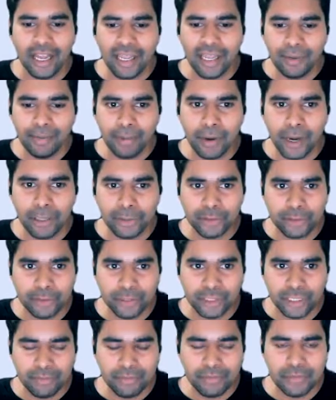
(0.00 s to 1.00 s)
I am Pardhu
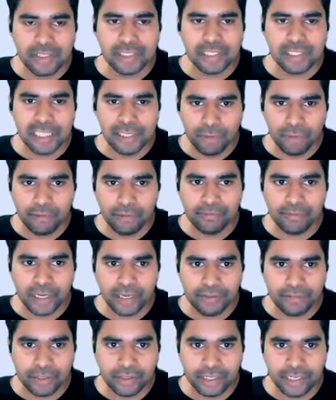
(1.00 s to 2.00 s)
Gunnam, CEO of
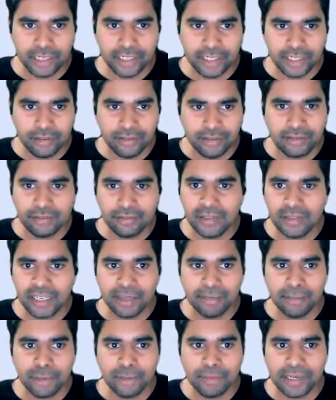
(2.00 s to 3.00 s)
Metadata.
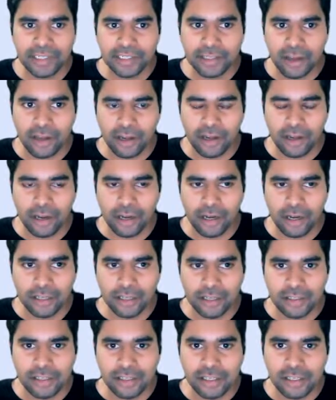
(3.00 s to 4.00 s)
Welcome to my talk
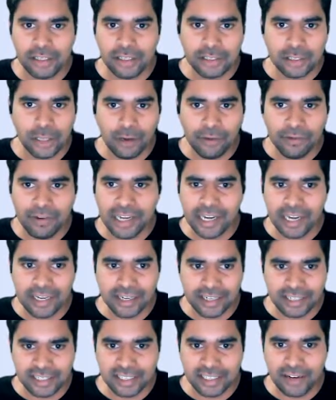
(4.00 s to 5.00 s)
on solving
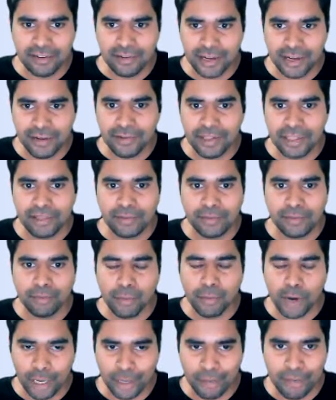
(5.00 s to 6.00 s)
data discovery with
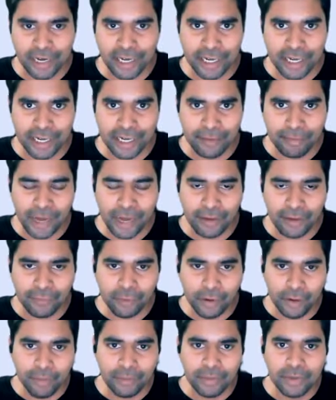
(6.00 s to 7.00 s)
modern metadata
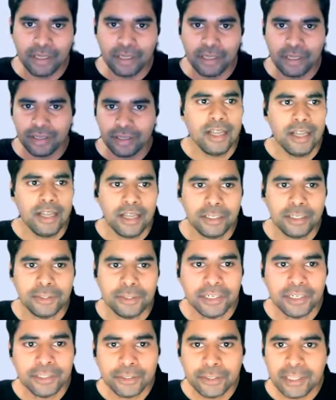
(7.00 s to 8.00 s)
platform.
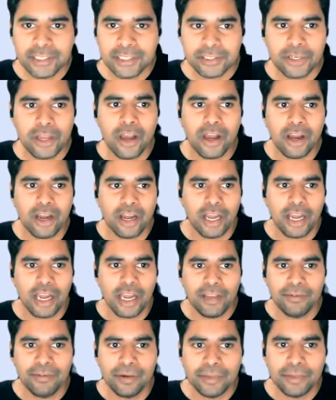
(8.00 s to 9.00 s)
In today's talk,
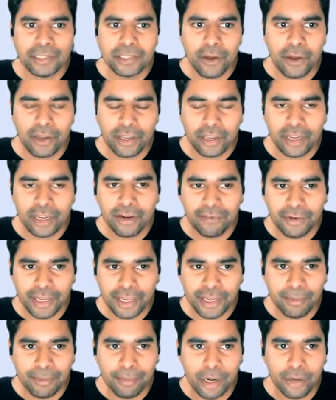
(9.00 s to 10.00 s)
I will be
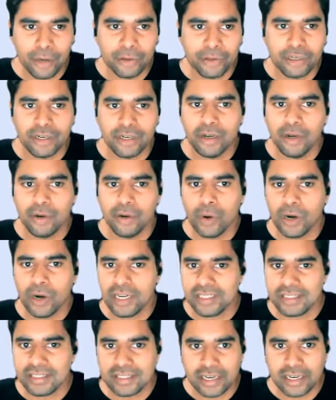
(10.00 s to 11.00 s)
covering about why
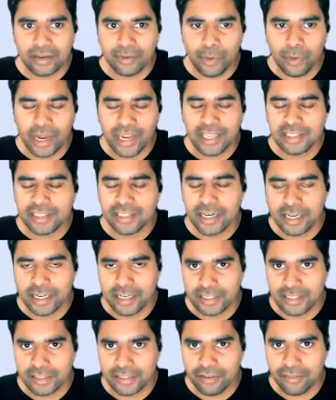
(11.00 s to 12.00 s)
is
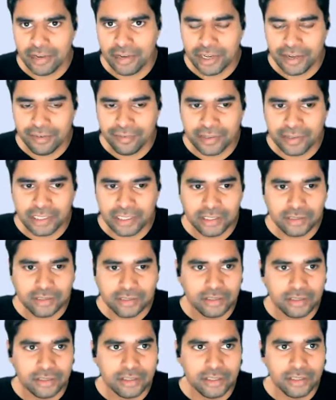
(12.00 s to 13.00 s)
data discovery
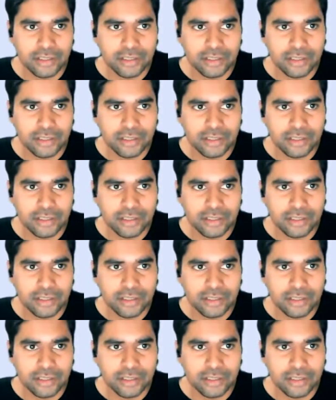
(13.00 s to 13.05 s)
difficult,